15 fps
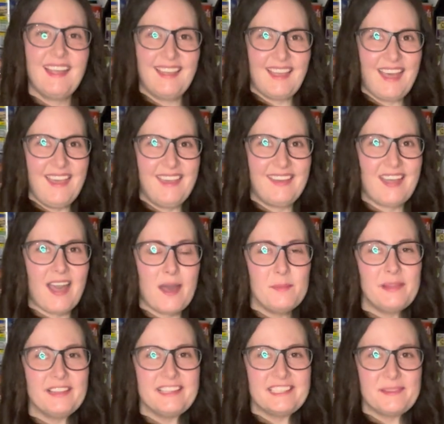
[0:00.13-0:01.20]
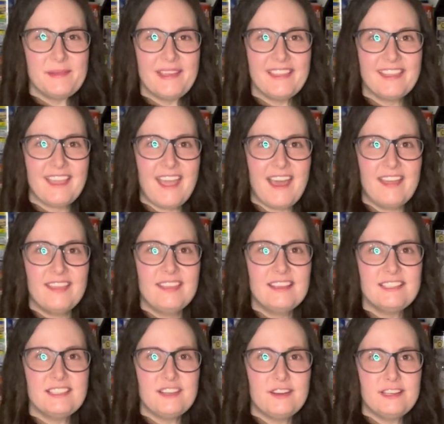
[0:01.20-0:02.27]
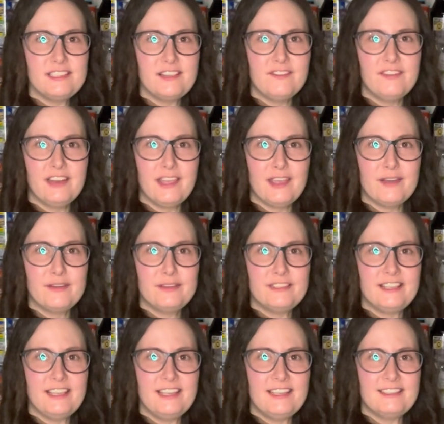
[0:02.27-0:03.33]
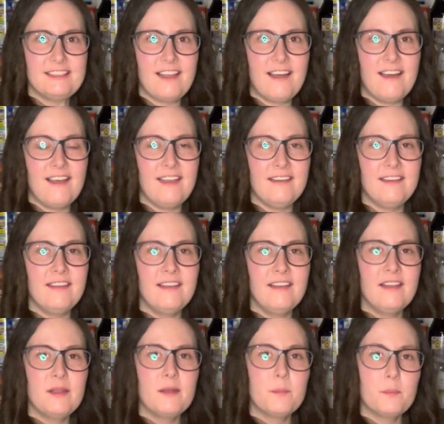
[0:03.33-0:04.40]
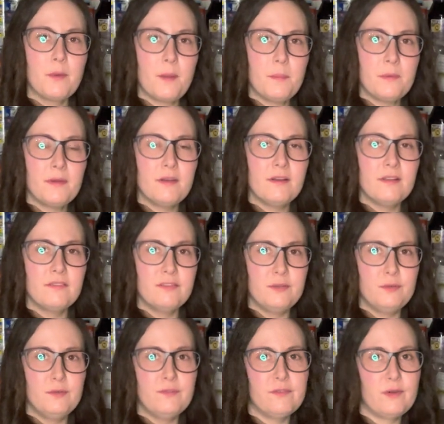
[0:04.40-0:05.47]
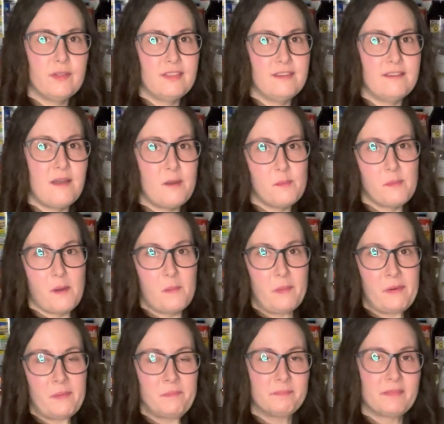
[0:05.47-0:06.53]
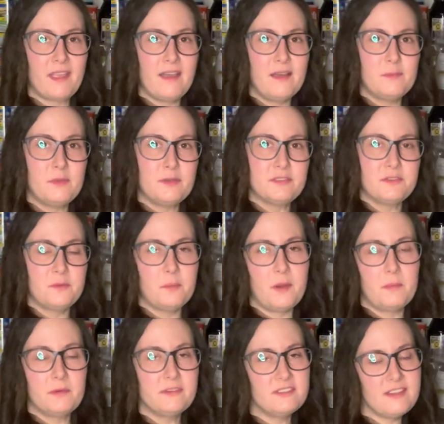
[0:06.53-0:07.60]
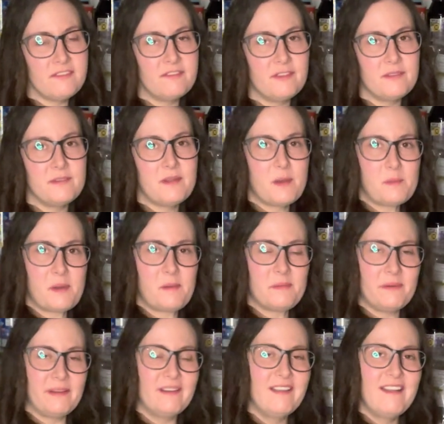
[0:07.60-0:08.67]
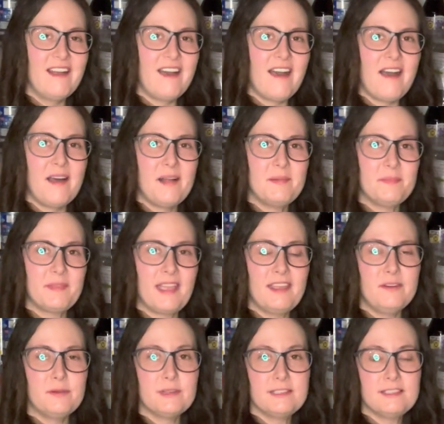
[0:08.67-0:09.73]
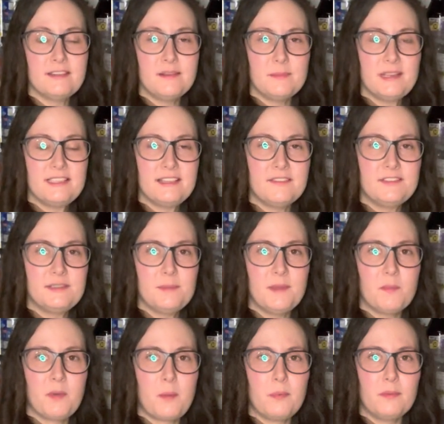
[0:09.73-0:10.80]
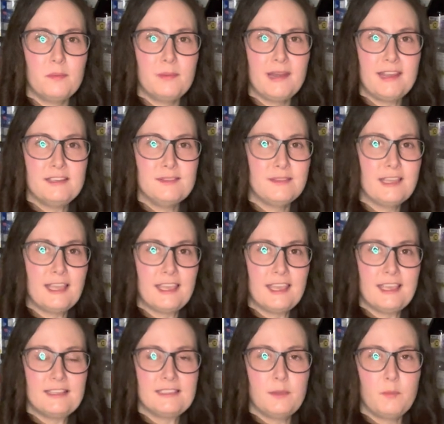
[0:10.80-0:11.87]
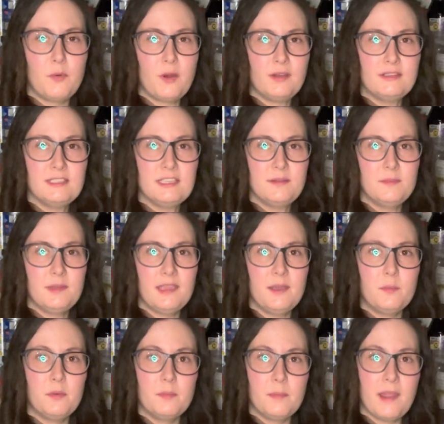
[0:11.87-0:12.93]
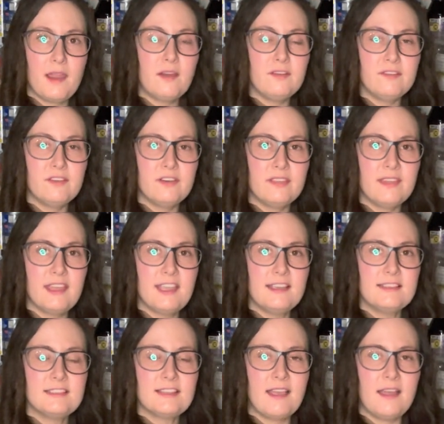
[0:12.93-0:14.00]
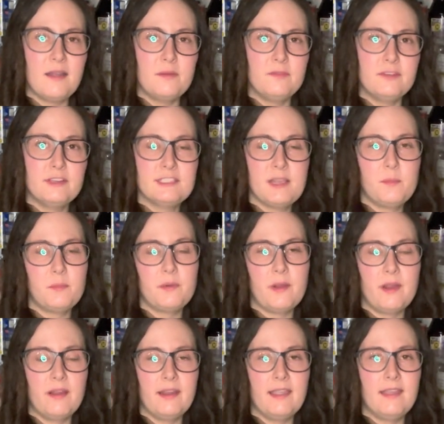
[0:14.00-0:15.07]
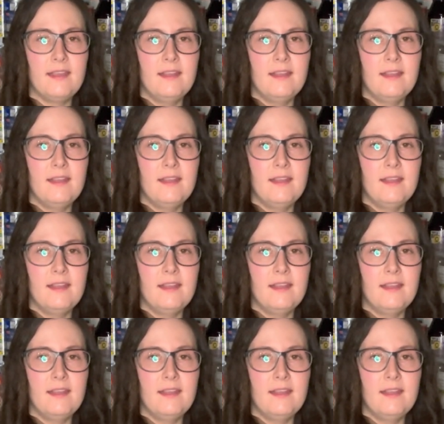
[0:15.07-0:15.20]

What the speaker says: Hi, I'm Elizabeth, and this series of videos is on prepper food for the non-prepper, also prepper stuff for the non-prepper. I don't consider myself to be prepper, but I do think it's important to be prepared for things, for temporary